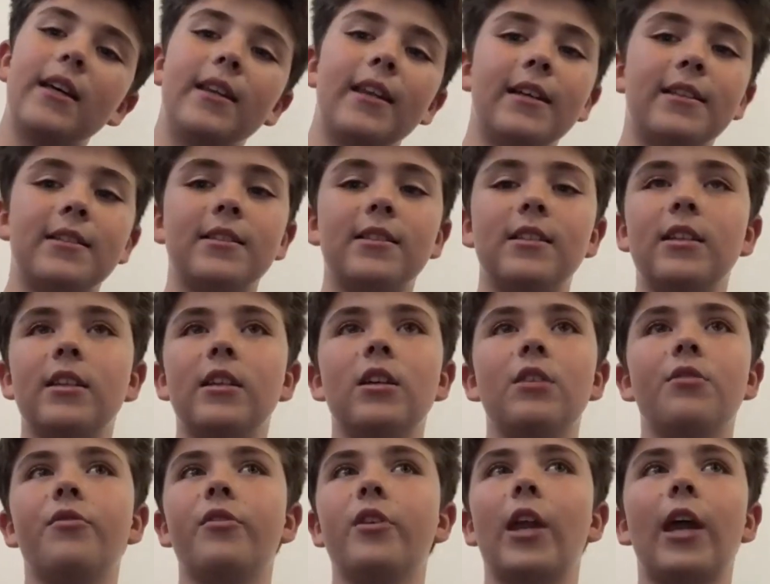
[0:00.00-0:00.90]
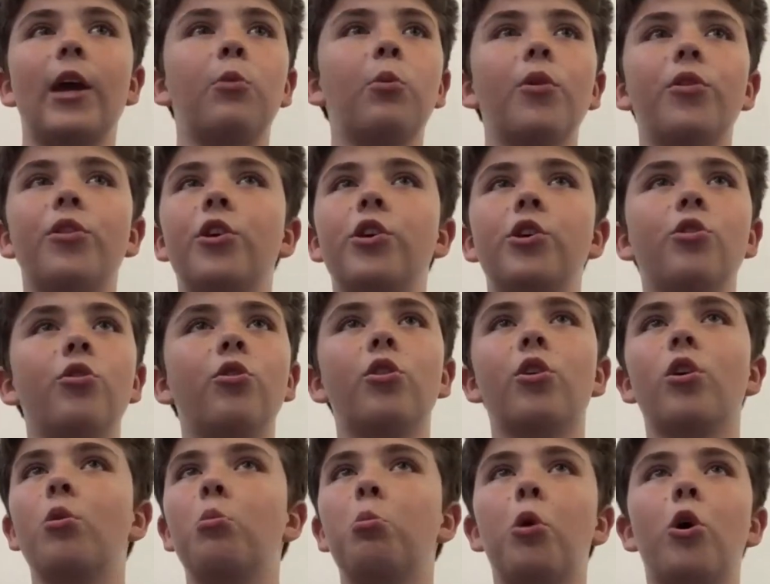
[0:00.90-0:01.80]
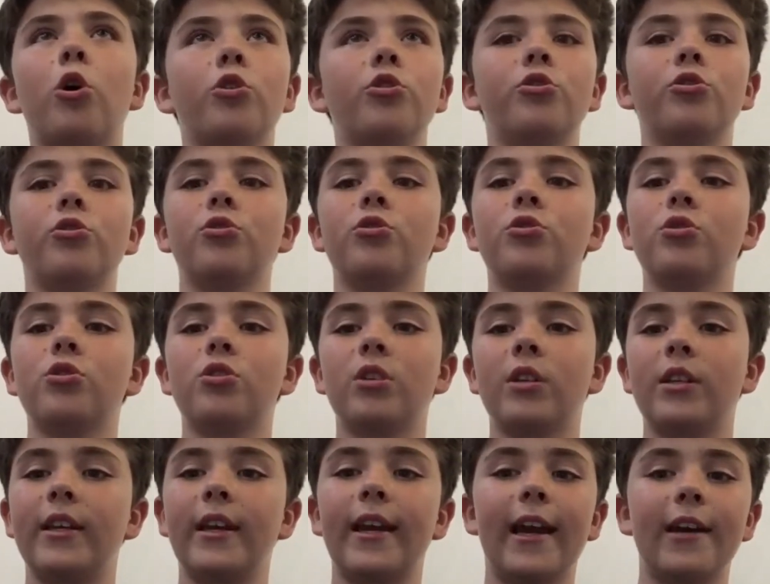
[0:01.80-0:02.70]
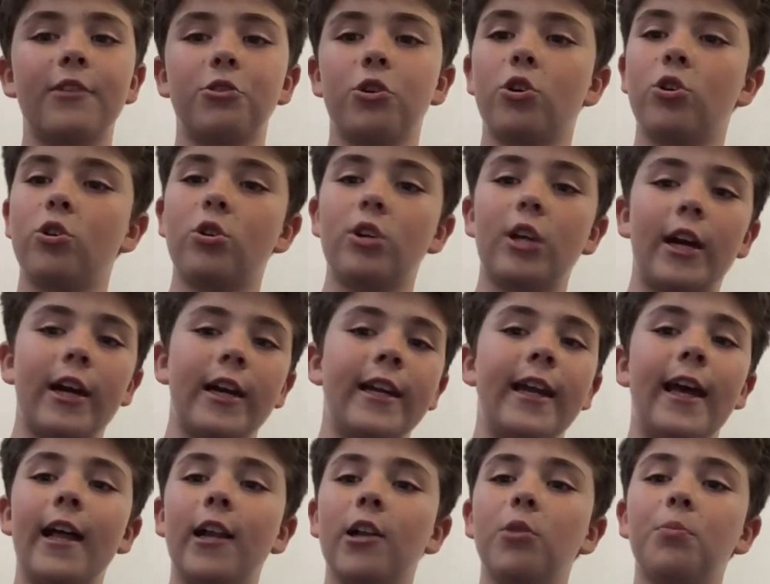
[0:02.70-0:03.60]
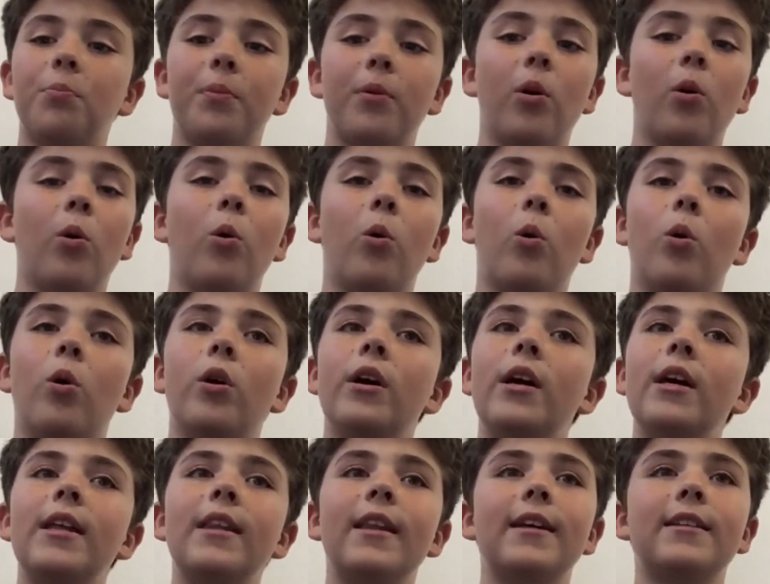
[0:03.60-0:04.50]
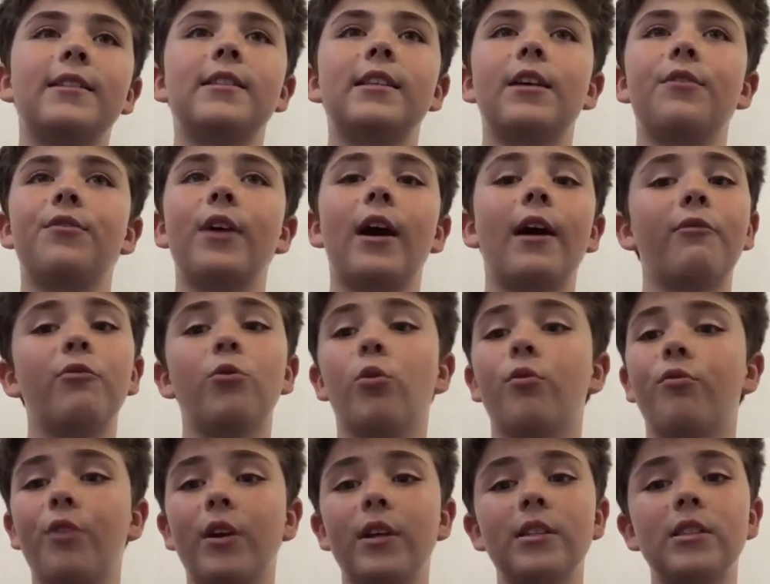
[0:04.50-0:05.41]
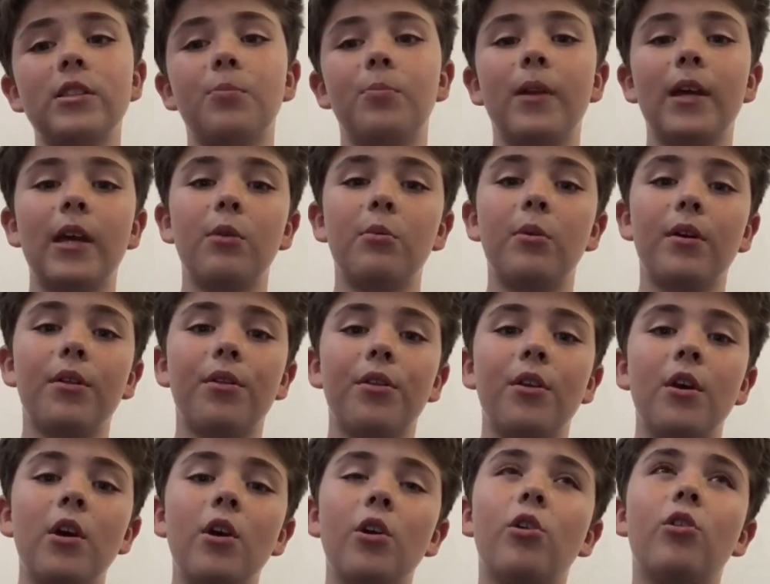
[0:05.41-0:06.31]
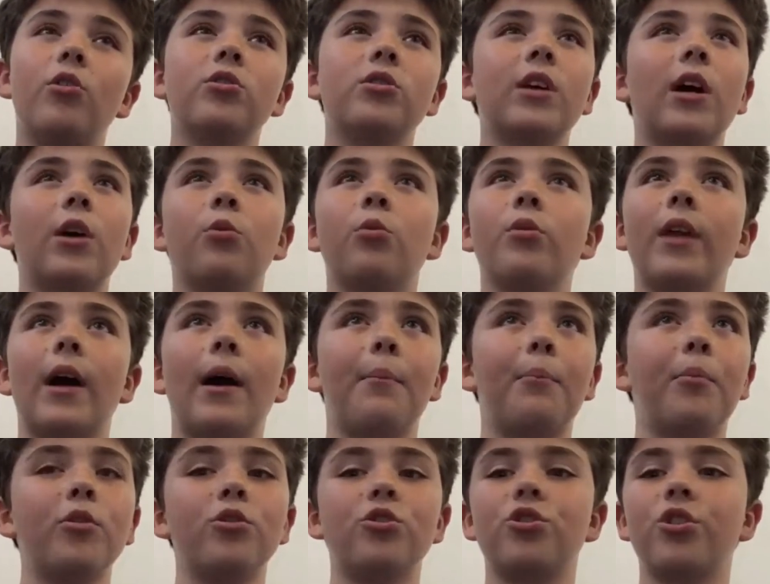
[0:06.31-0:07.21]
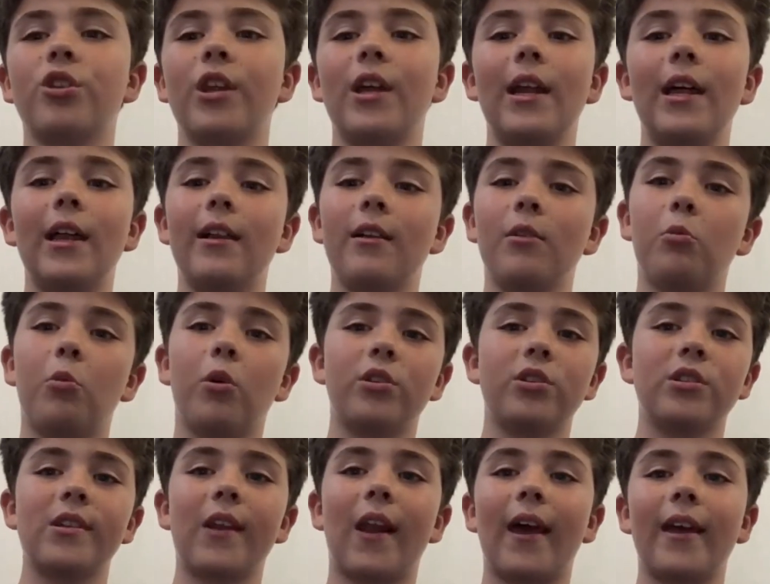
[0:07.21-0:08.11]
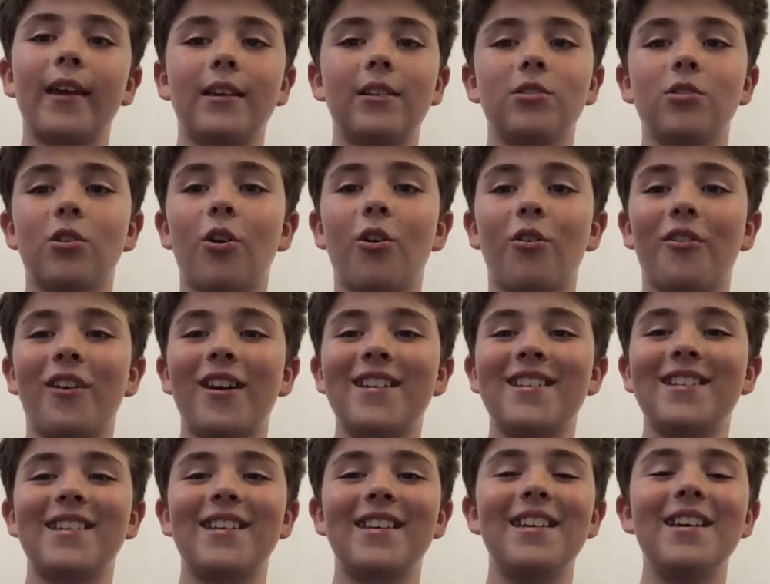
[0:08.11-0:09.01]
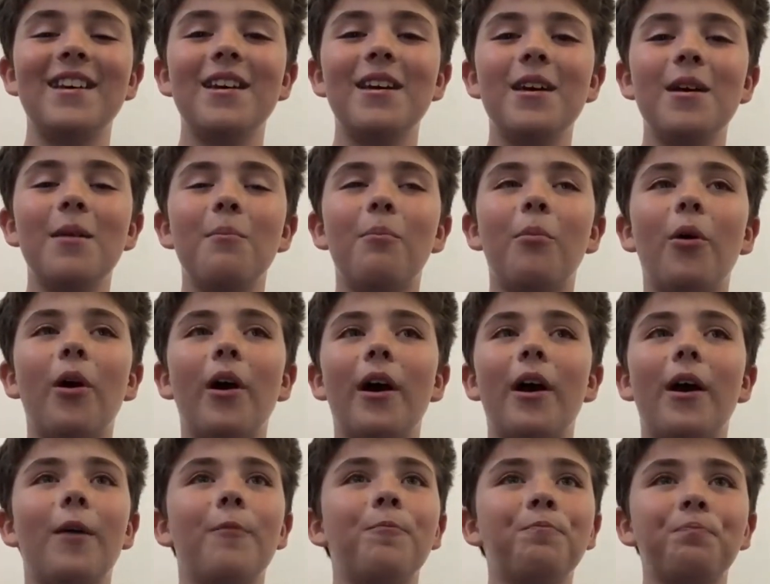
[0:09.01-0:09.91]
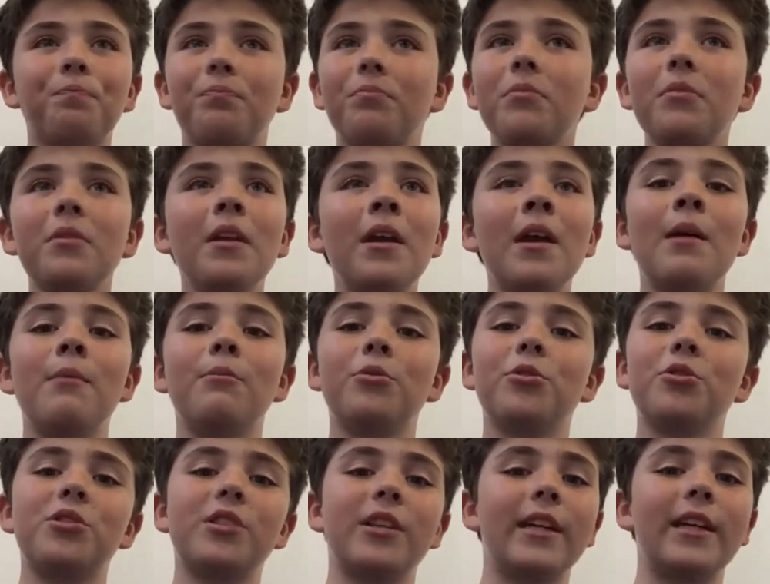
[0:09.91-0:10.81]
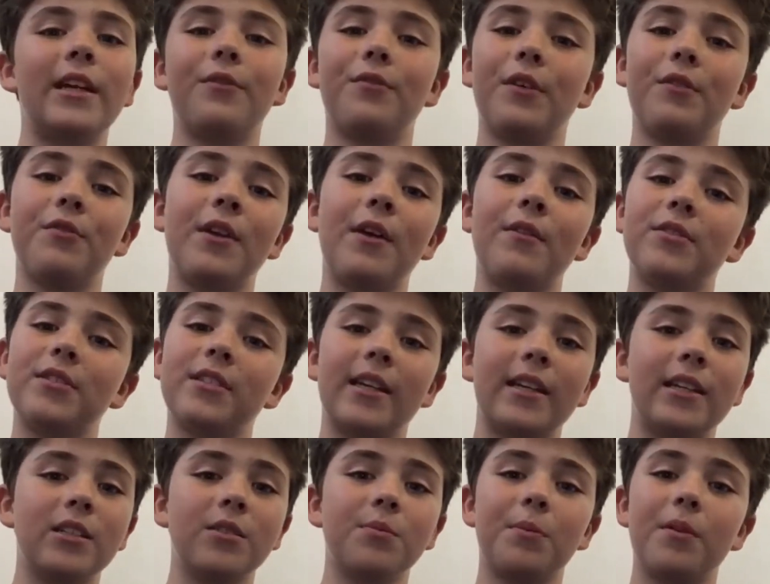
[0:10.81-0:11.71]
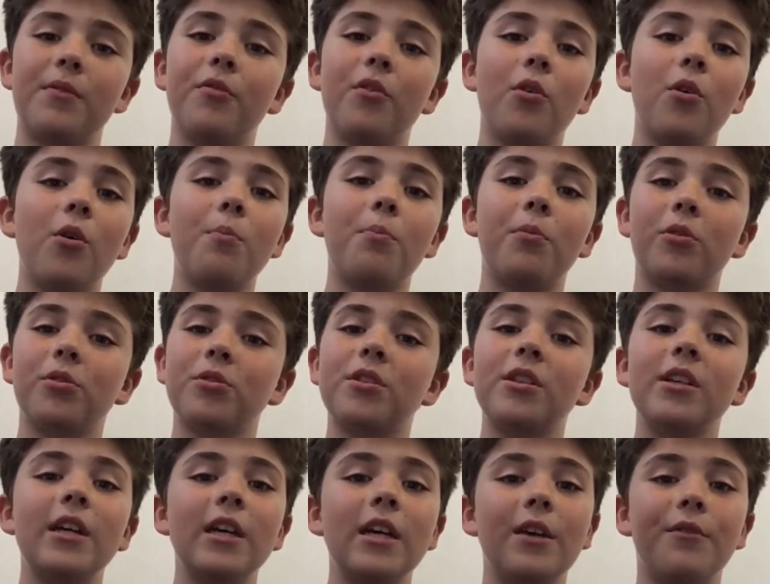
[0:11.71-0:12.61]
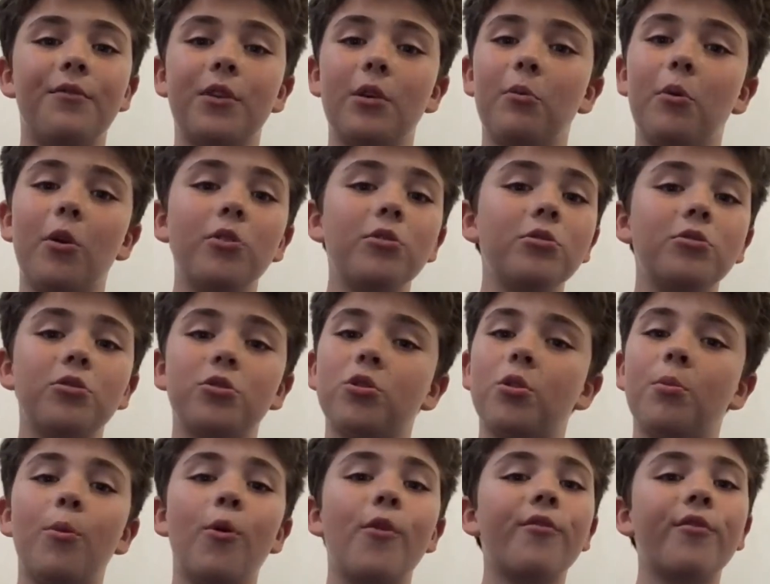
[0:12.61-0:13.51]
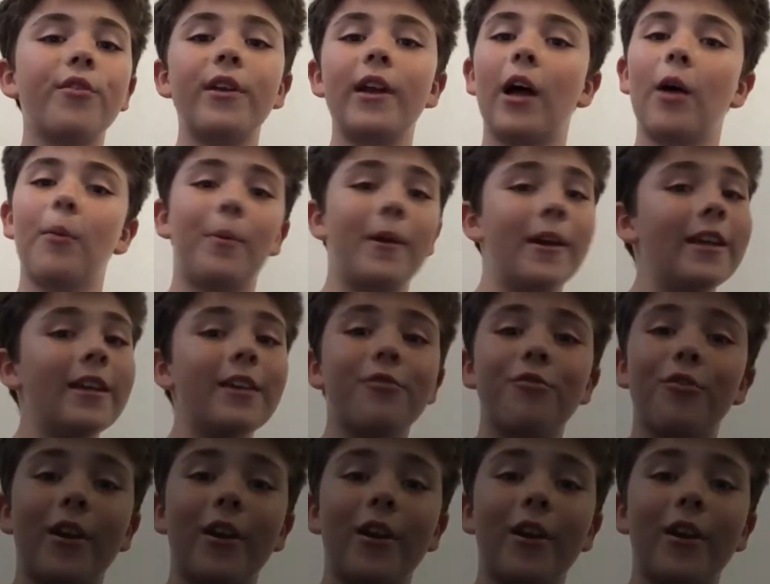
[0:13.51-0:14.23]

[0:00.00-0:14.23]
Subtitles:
let's see if you're one of the younger ones and you get hurt, I can help, or let's see if you have no friends to play with, because I know that a bunch of the little ones like us already, but I'm just saying, if you've never seen this before, but if you want, just come over and I'll be your